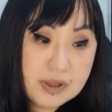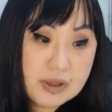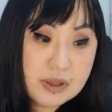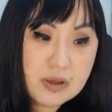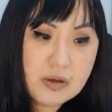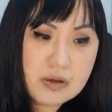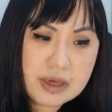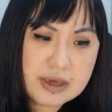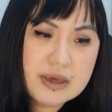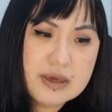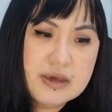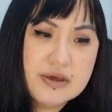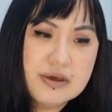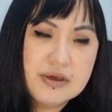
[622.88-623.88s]

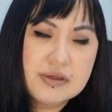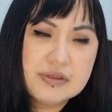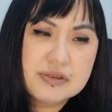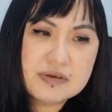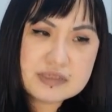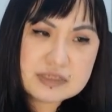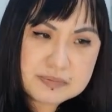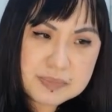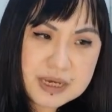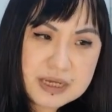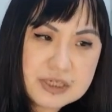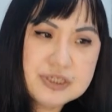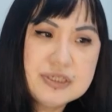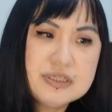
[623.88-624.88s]
Okay, there are some
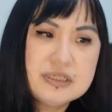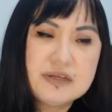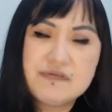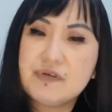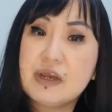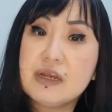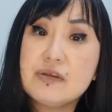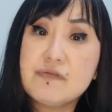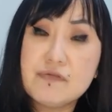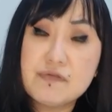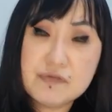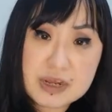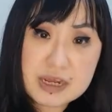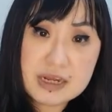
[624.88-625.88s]
patients that find it
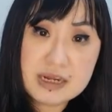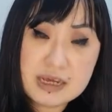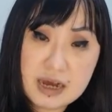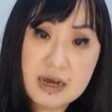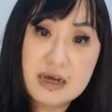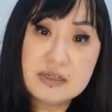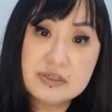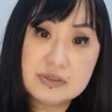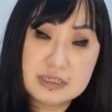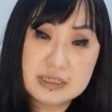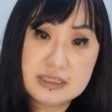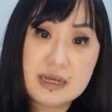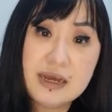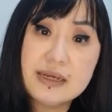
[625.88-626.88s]
really hard to
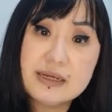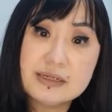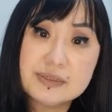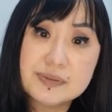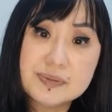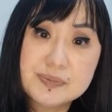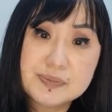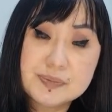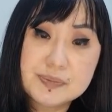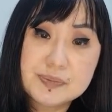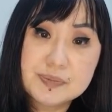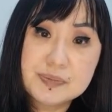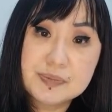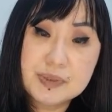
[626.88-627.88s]
decide
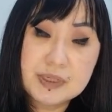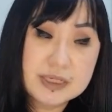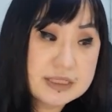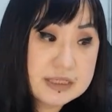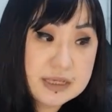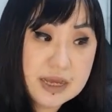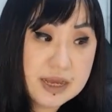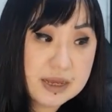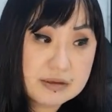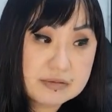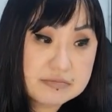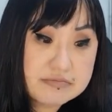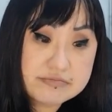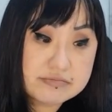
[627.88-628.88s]
because
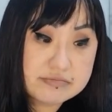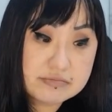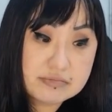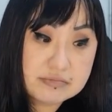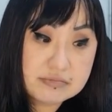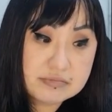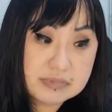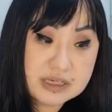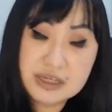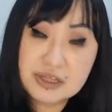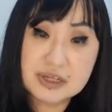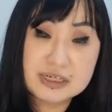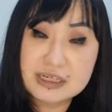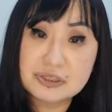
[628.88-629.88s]

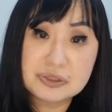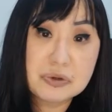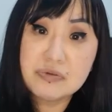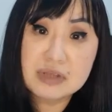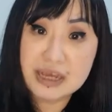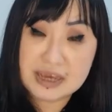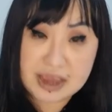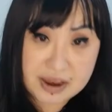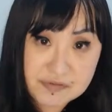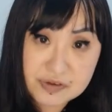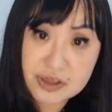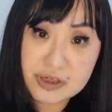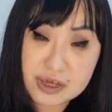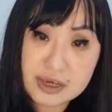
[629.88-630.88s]
either they don't like
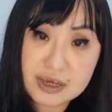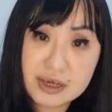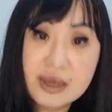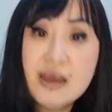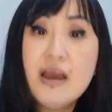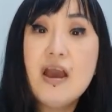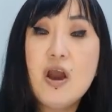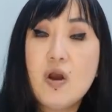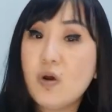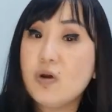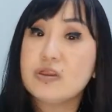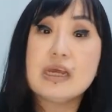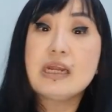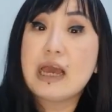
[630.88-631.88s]
everything
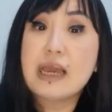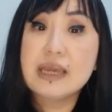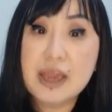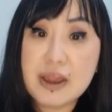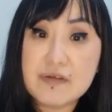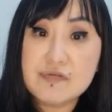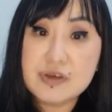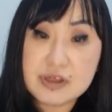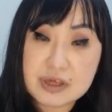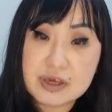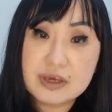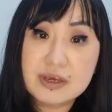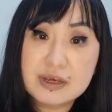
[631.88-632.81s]
or they like everything.